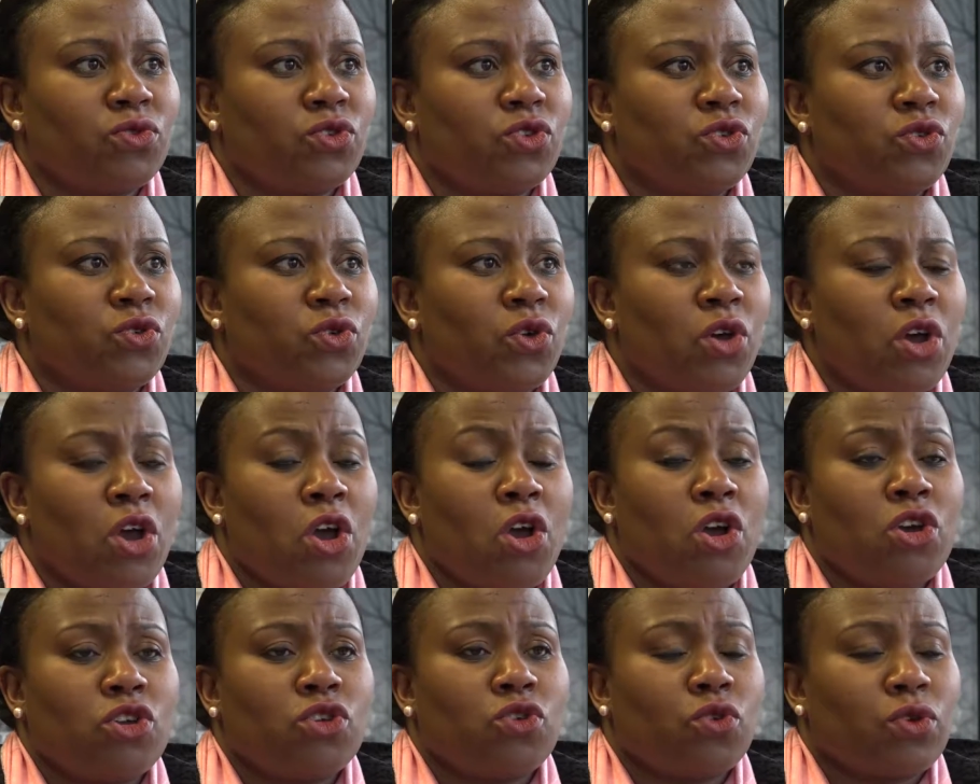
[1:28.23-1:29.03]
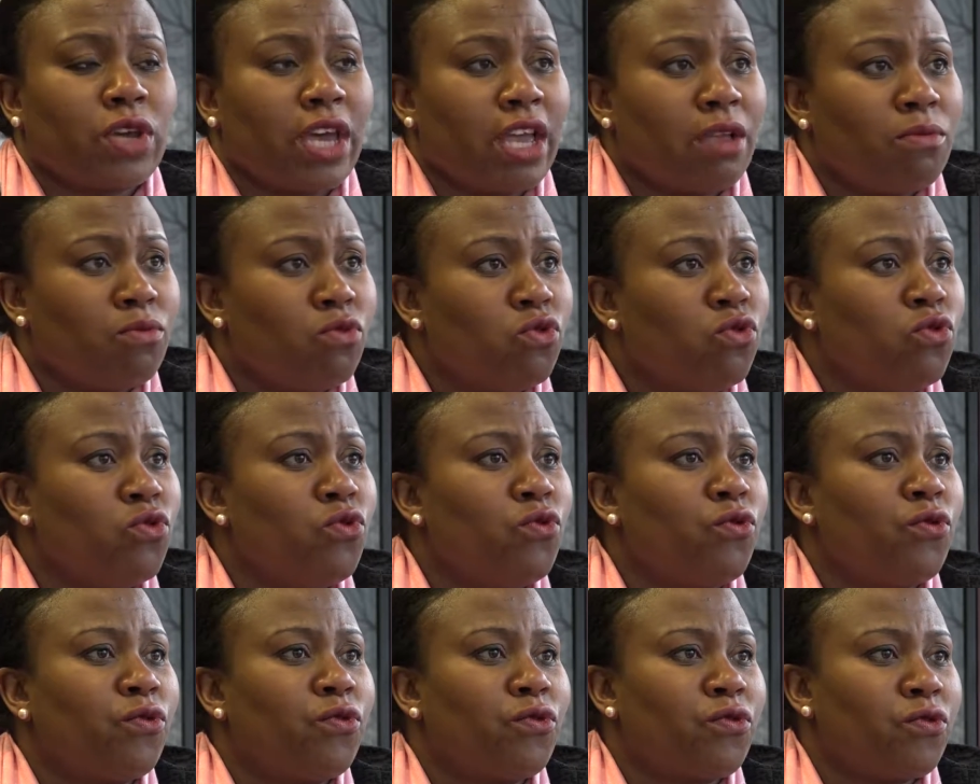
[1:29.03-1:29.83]
You can
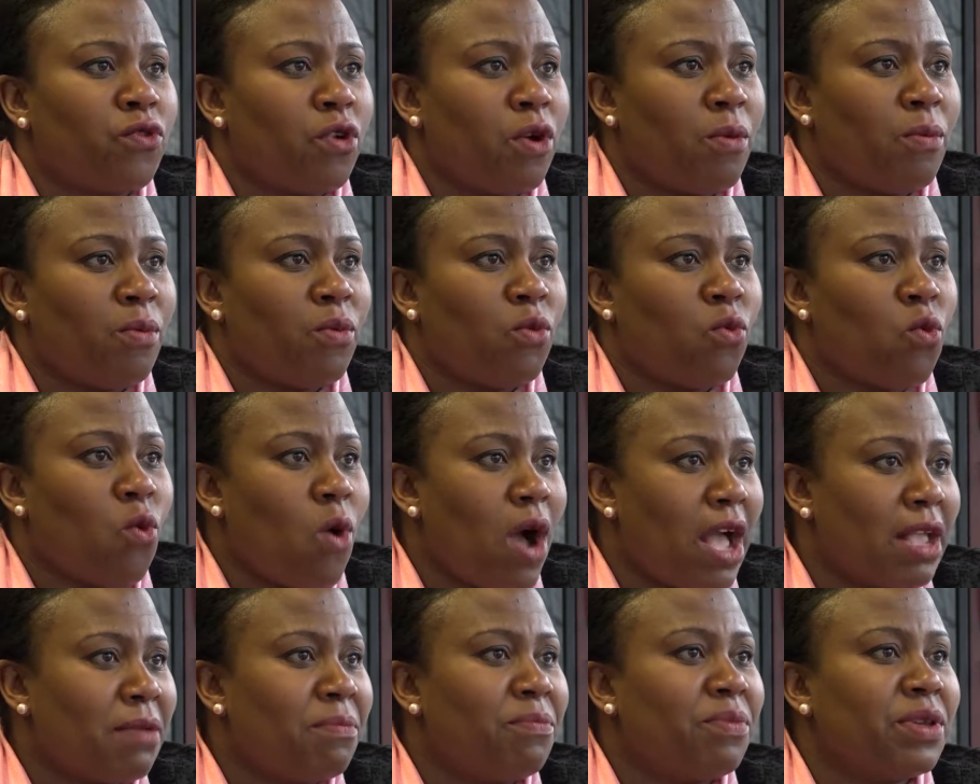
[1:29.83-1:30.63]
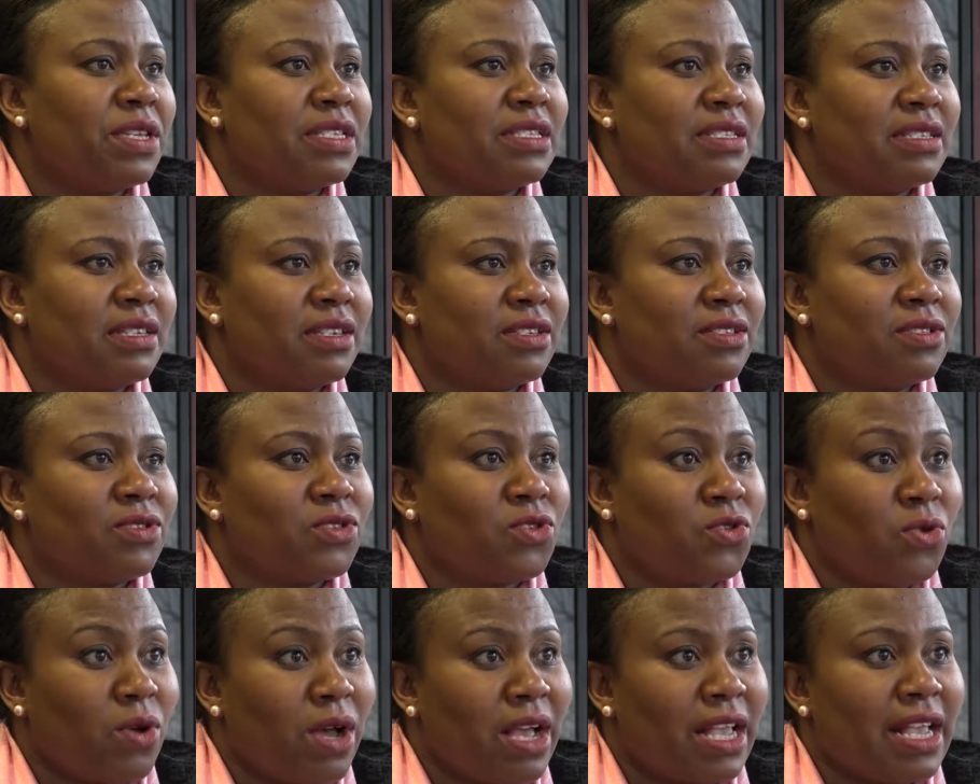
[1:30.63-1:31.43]
move from one business
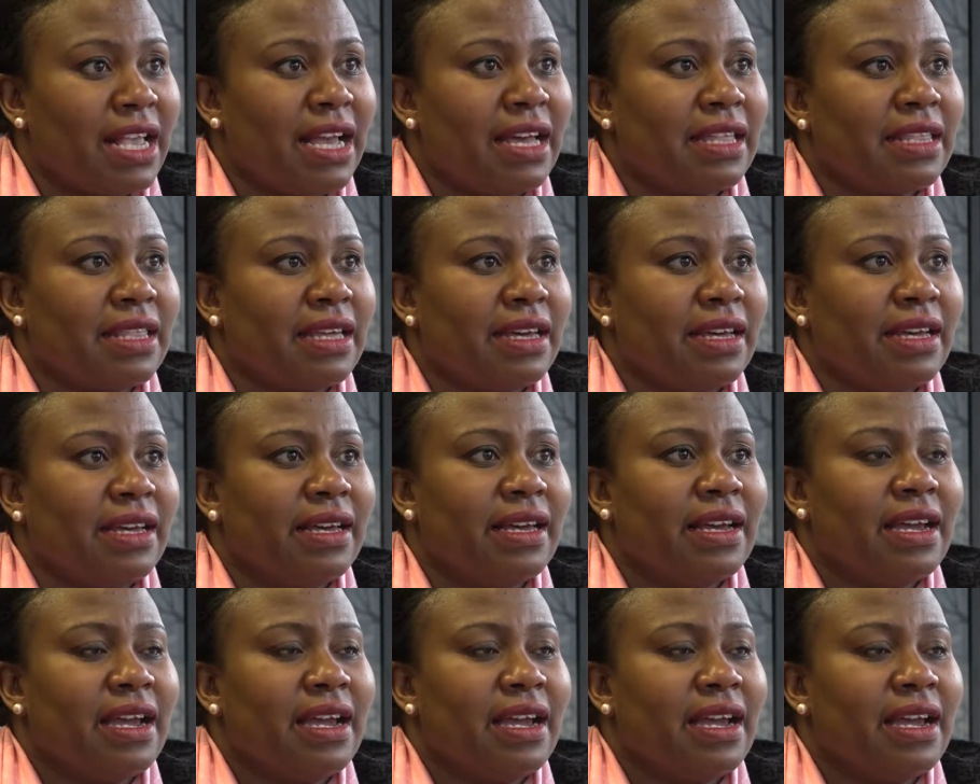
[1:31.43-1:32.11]
to another.